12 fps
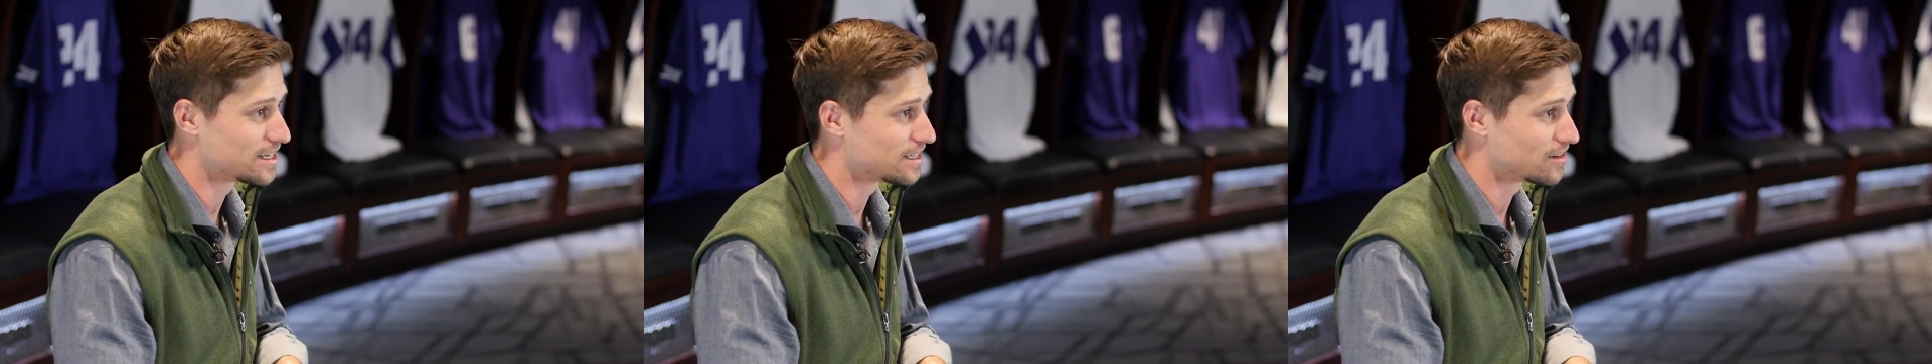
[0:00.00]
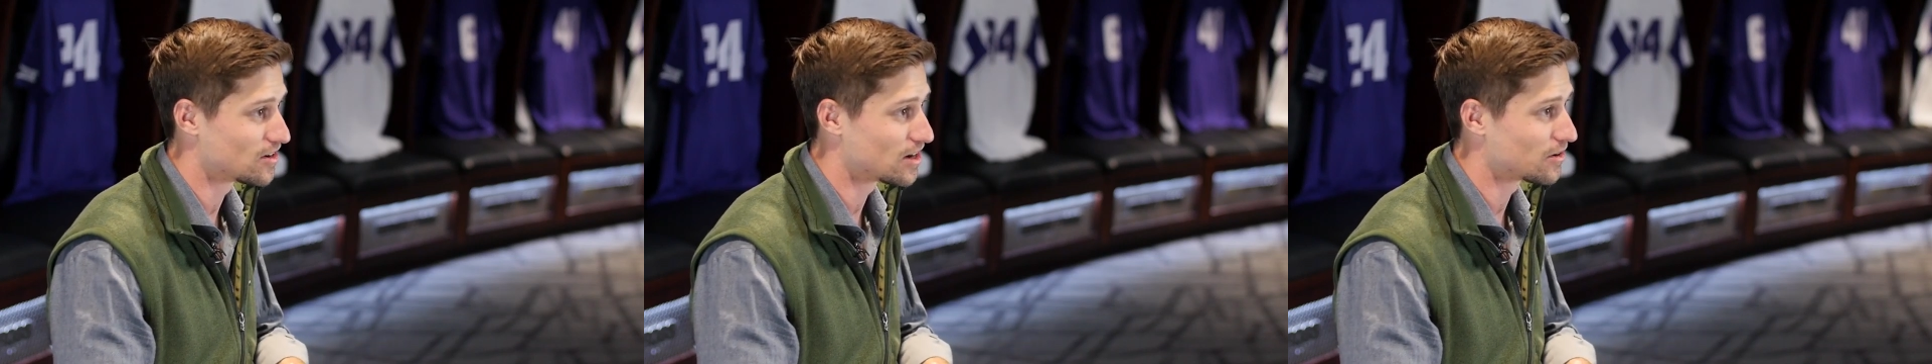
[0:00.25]
You
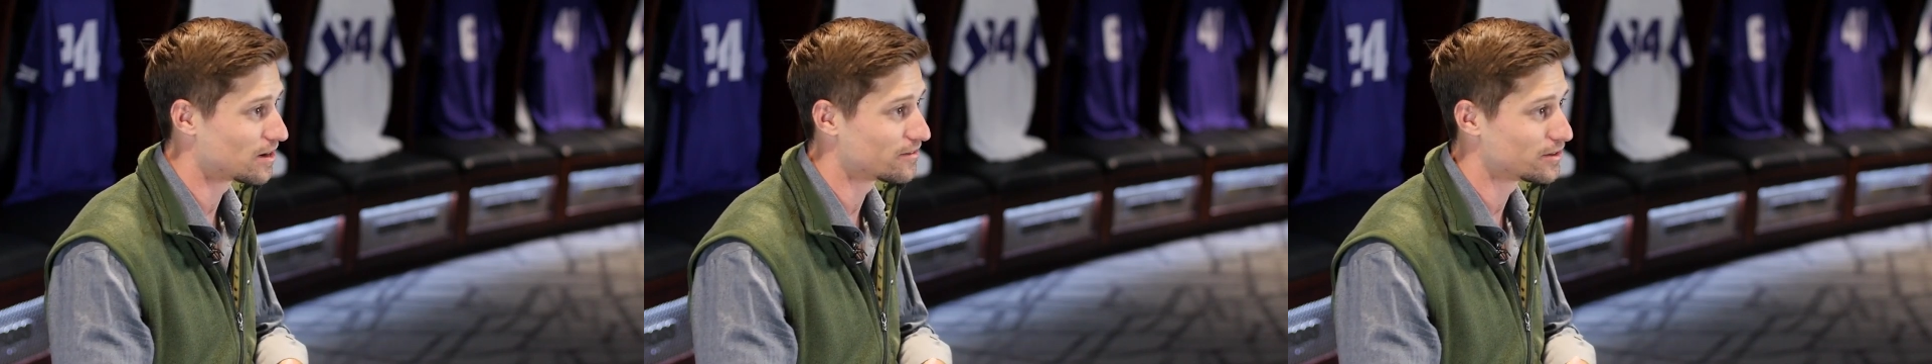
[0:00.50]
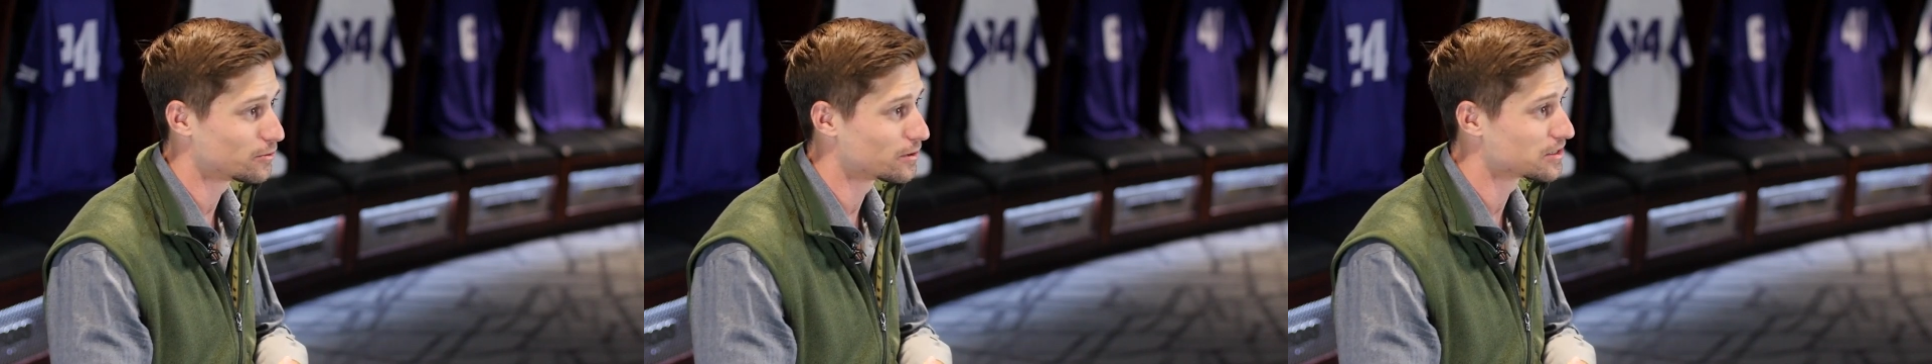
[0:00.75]
know, I don't have
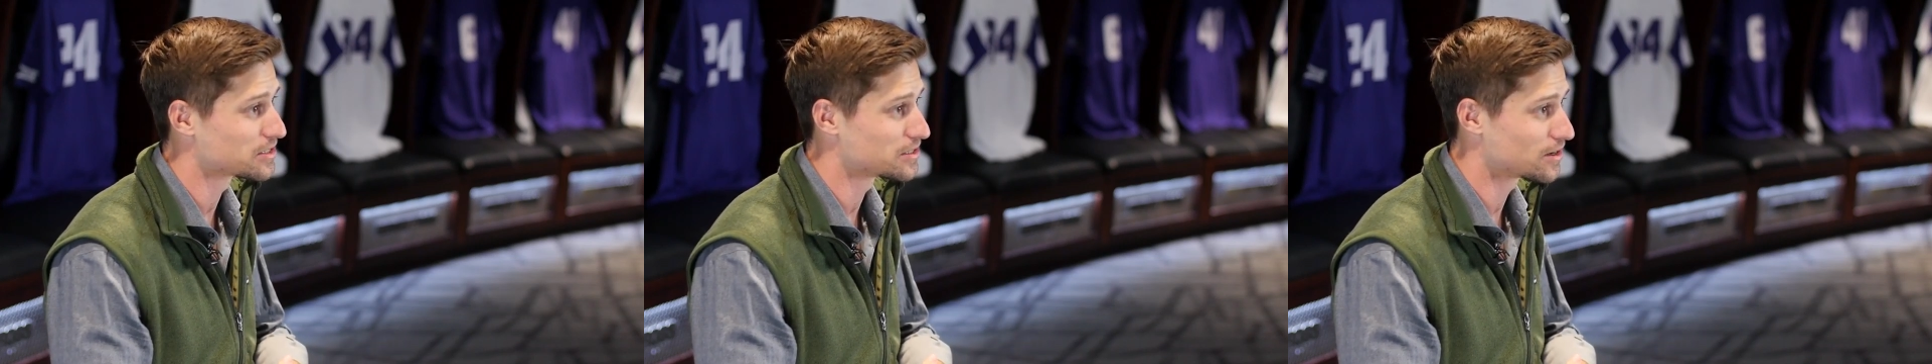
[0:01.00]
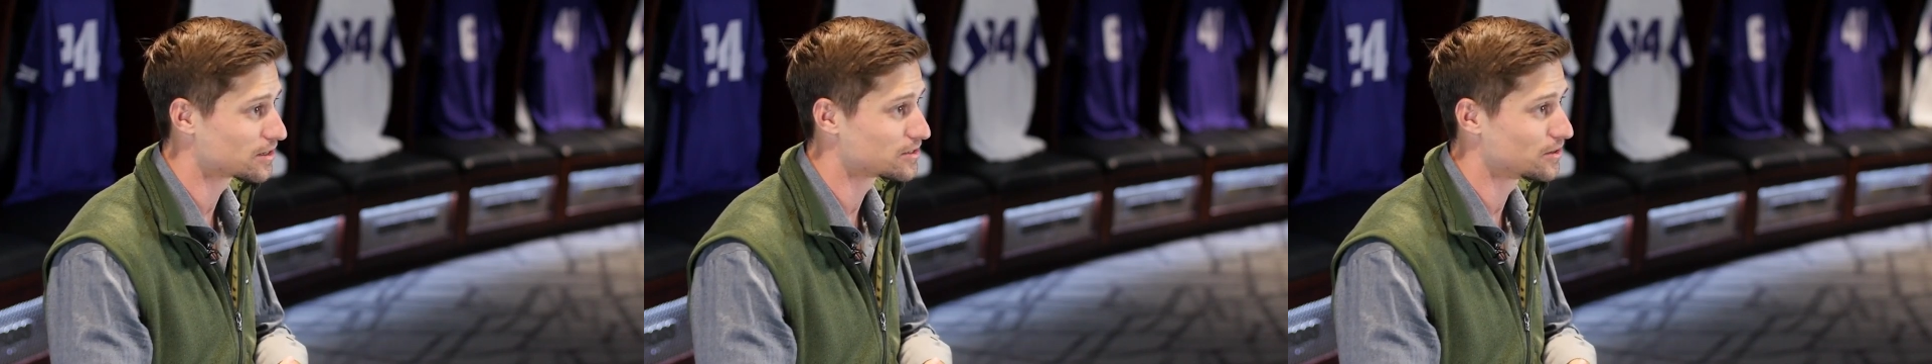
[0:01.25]
anyone else to
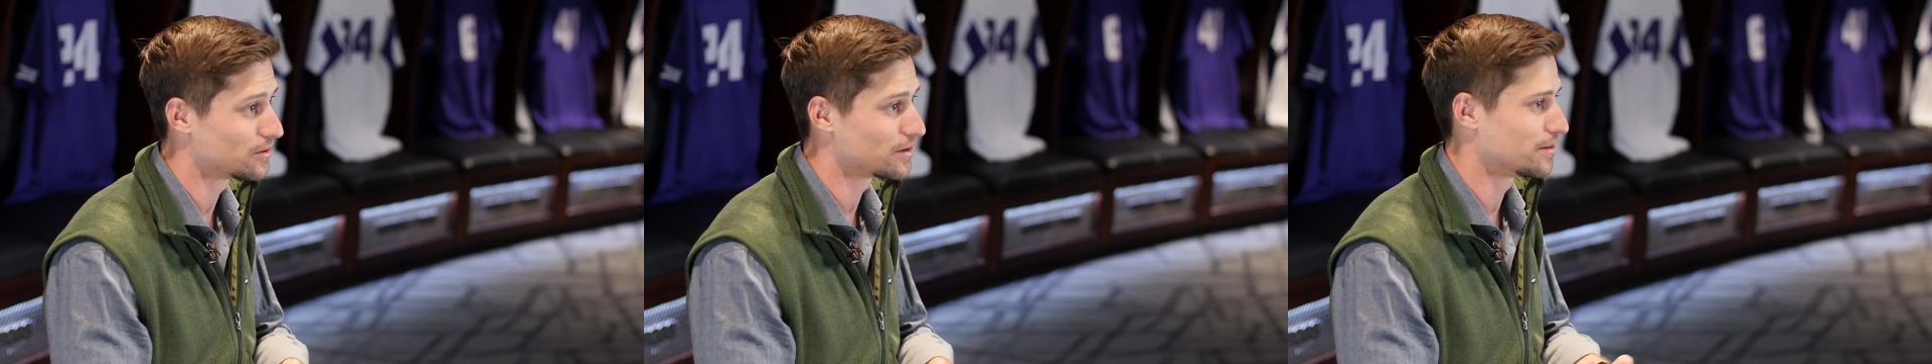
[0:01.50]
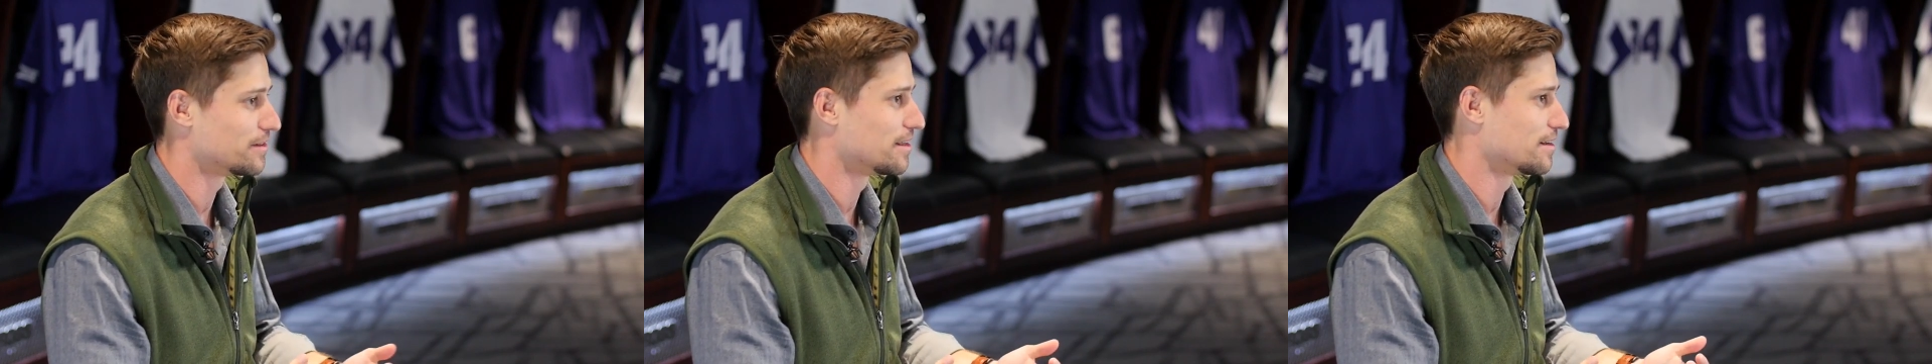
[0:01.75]
talk to
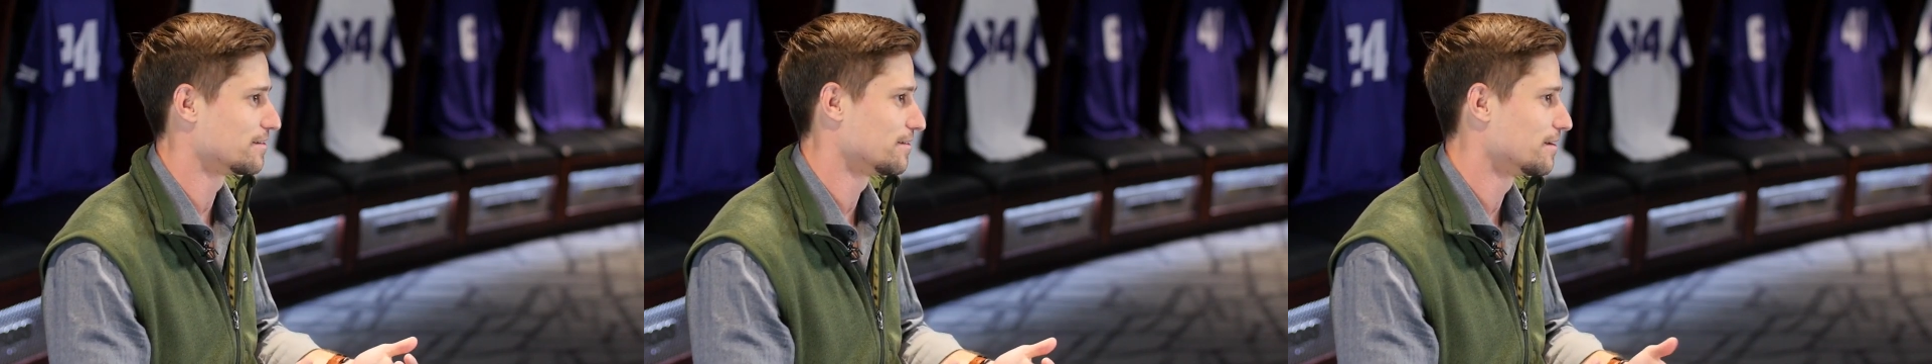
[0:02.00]
other than,